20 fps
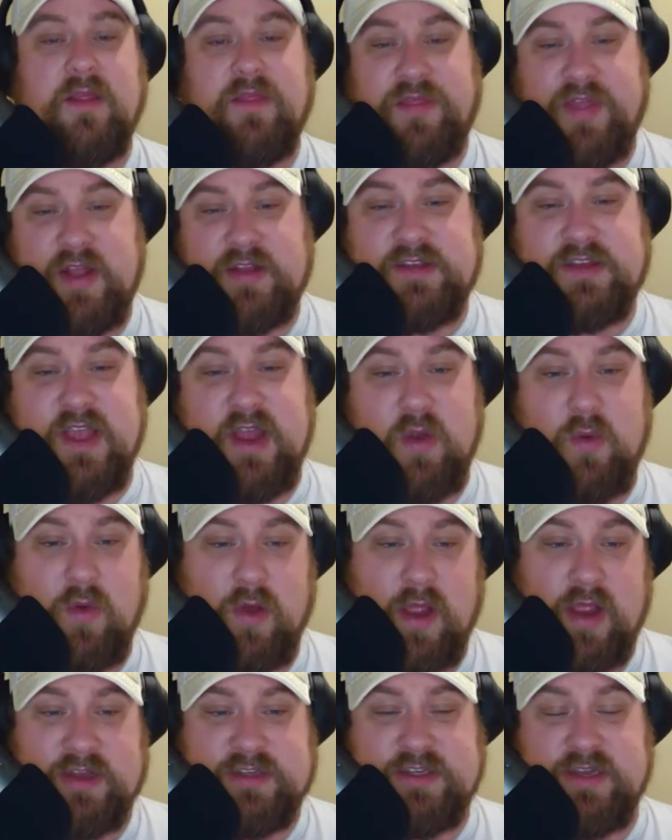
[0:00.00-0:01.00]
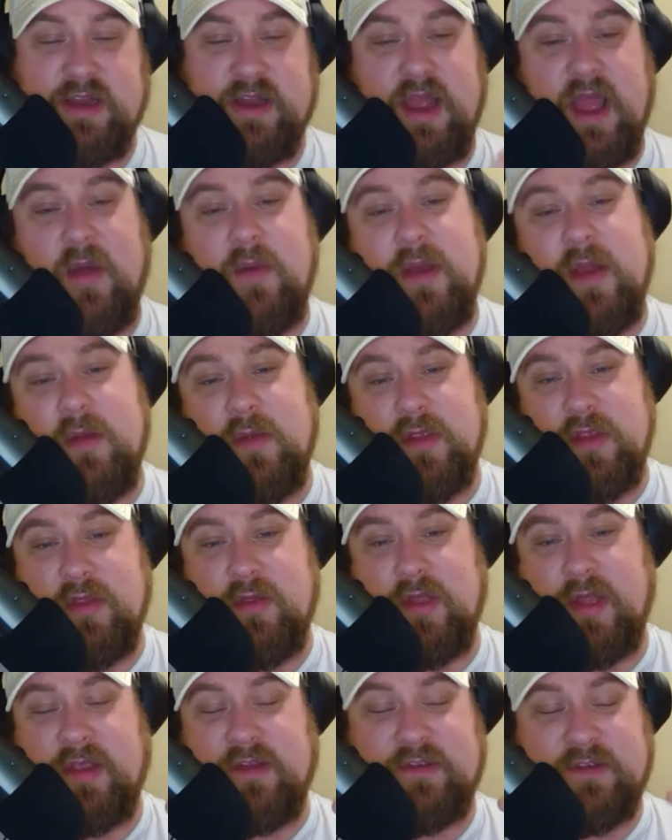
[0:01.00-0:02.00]
That's kind of where I stand. I want to hear what you
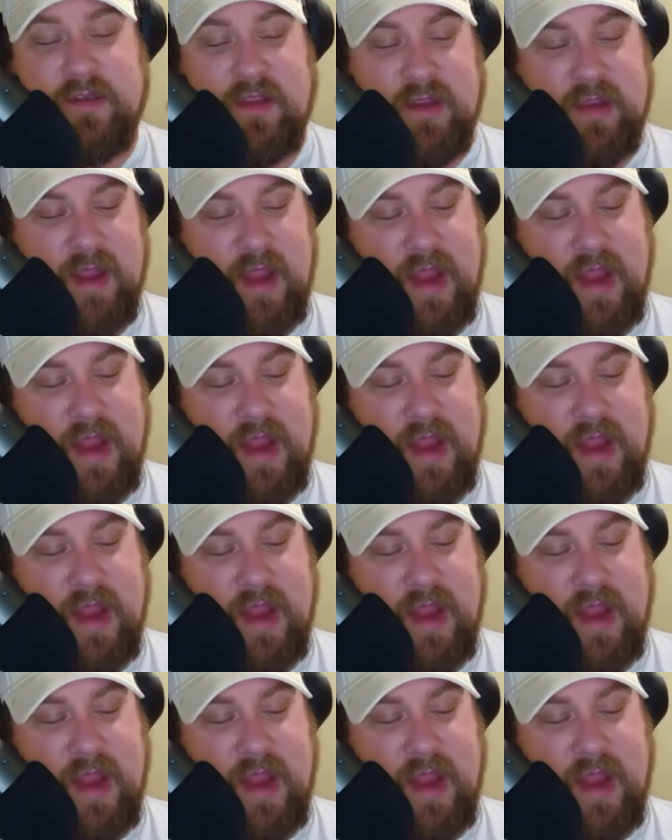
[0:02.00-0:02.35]
guys say.